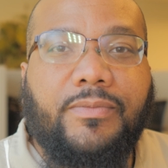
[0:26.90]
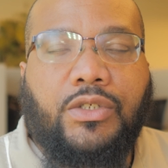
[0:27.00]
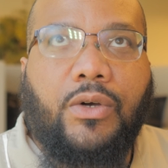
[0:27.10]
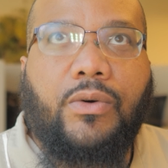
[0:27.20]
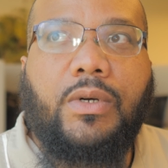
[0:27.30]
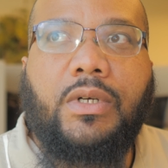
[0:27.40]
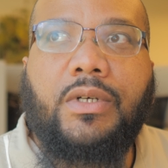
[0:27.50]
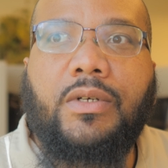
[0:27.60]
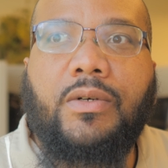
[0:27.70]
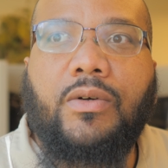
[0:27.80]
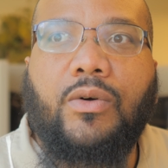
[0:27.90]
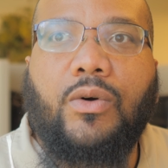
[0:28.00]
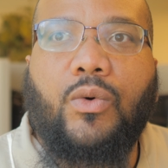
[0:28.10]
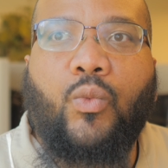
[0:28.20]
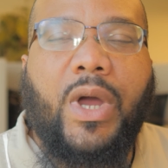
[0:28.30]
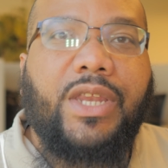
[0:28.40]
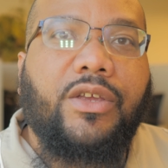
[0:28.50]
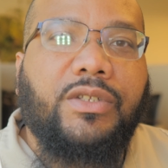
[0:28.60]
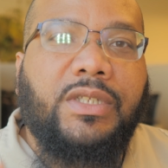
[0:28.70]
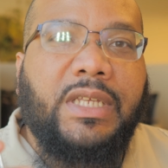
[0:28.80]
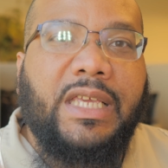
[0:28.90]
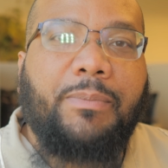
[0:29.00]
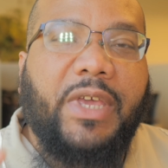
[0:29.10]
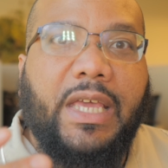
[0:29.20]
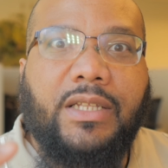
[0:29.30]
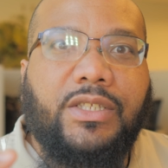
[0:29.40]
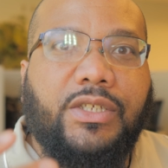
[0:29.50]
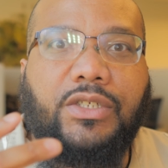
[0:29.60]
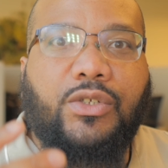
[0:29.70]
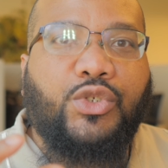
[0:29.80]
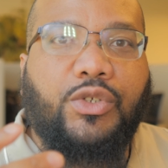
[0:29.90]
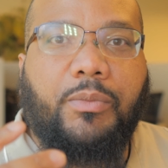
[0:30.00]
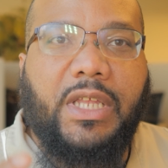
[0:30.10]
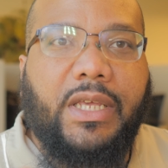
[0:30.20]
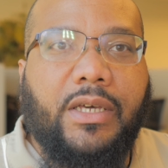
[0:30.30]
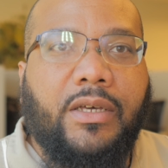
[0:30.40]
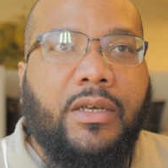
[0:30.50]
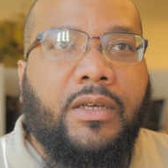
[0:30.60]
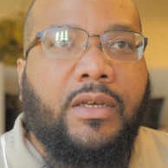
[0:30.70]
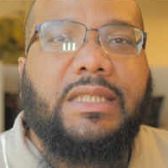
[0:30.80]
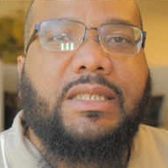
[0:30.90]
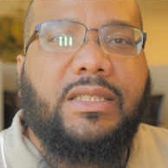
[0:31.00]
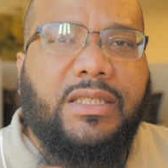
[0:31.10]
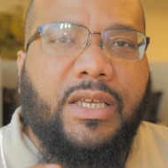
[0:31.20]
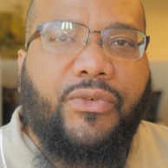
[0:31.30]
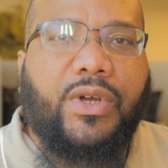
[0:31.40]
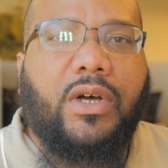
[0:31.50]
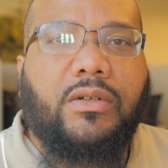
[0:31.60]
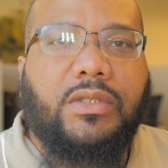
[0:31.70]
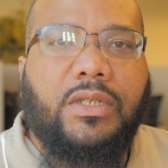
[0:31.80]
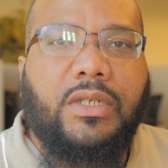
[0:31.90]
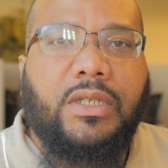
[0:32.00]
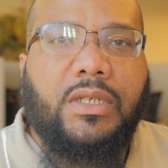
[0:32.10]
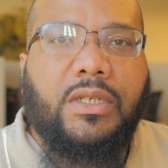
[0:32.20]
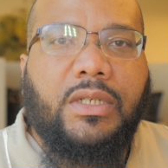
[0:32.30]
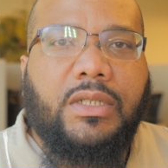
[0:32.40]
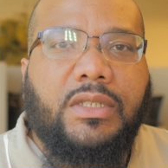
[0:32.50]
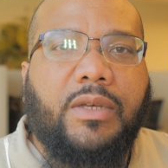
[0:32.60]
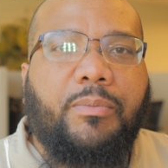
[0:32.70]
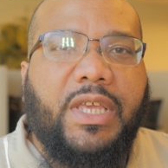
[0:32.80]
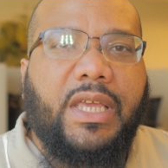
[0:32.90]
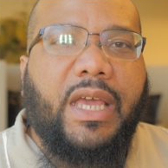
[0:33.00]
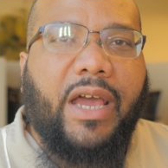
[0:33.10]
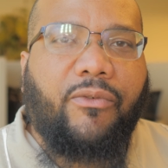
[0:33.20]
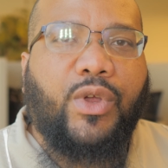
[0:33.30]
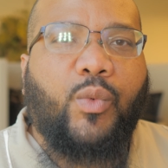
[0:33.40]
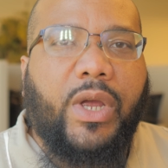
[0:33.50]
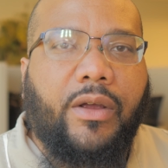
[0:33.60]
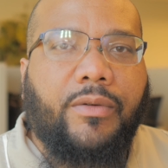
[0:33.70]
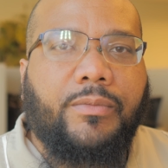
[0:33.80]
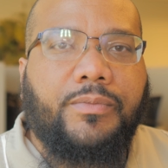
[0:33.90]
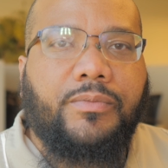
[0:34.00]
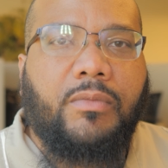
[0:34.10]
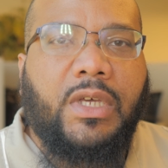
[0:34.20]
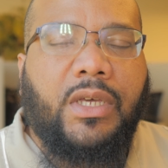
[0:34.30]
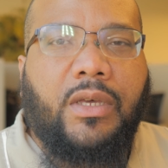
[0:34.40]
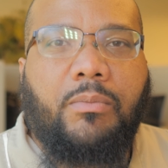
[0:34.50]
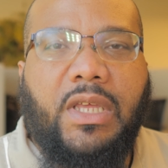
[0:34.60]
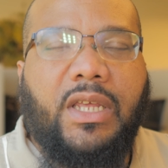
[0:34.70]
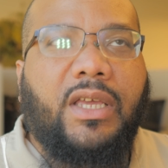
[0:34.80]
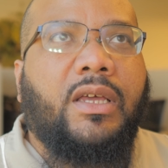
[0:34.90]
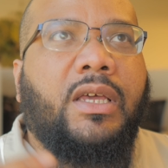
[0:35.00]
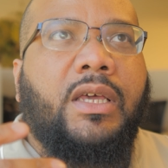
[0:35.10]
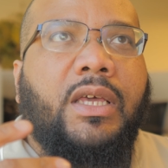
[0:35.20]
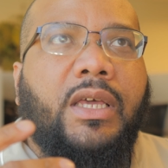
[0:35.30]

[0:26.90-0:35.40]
So, when you're deep into social media, it's difficult to be everywhere. Meaning,